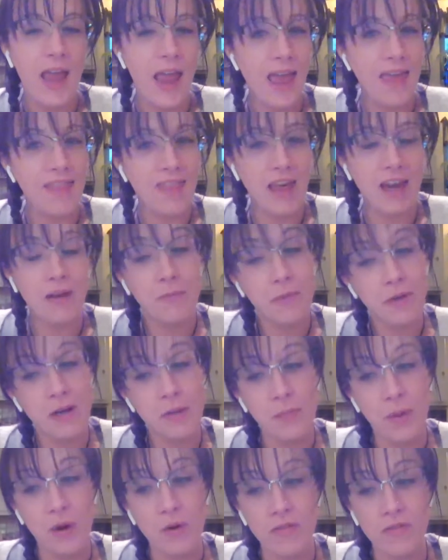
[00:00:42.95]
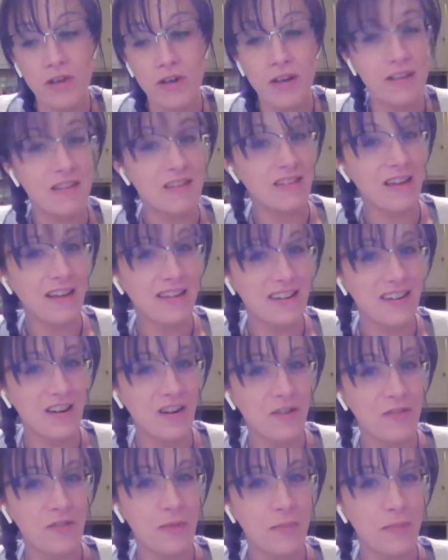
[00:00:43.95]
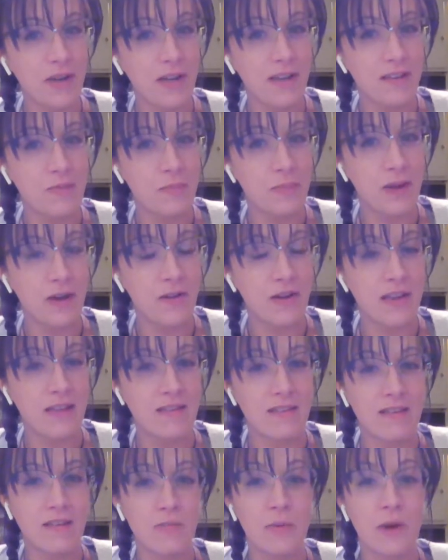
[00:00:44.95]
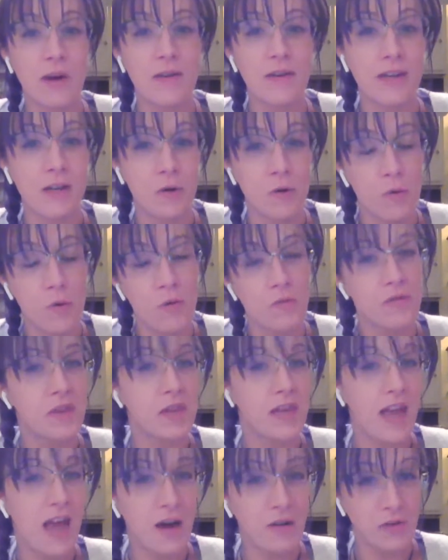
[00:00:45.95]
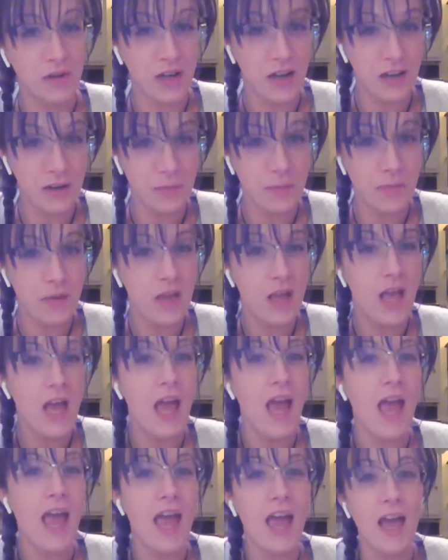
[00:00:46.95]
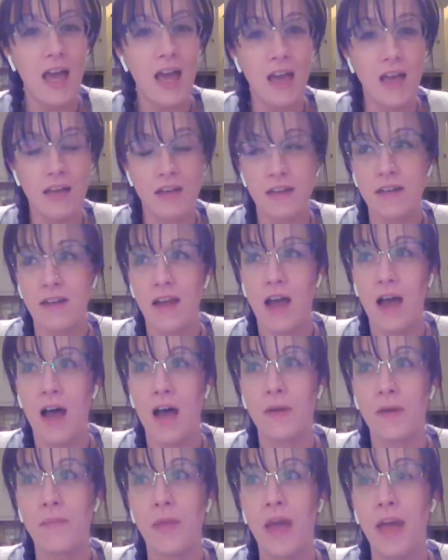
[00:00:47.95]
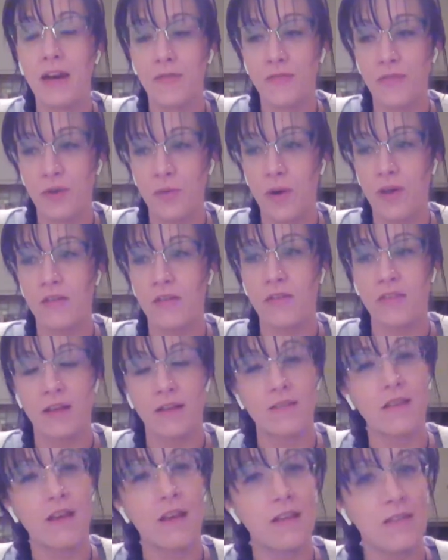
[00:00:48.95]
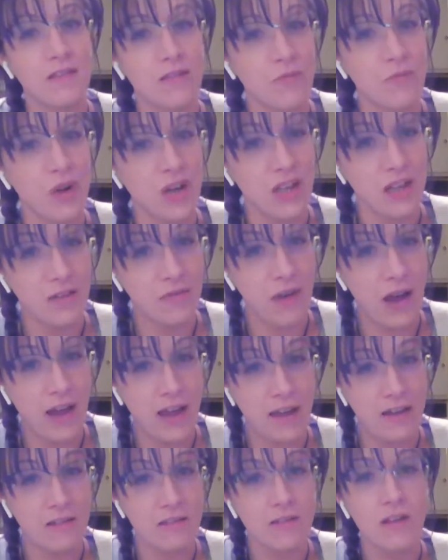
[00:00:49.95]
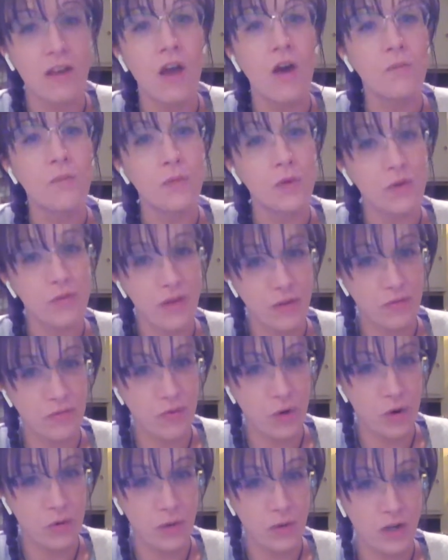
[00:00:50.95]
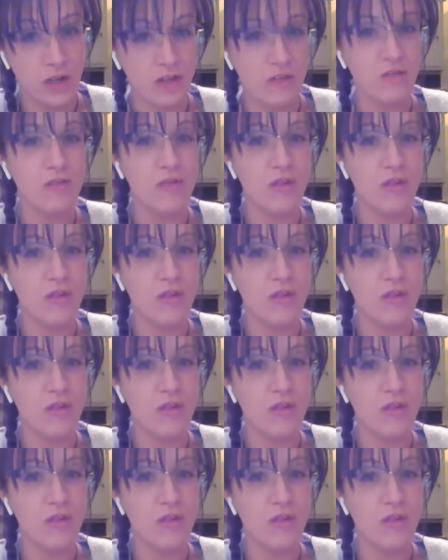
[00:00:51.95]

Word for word: And then I'm going to post an extended on ribbon experiences where I'm going to go over the outcome and um, and a few other things and some real advice moving forward.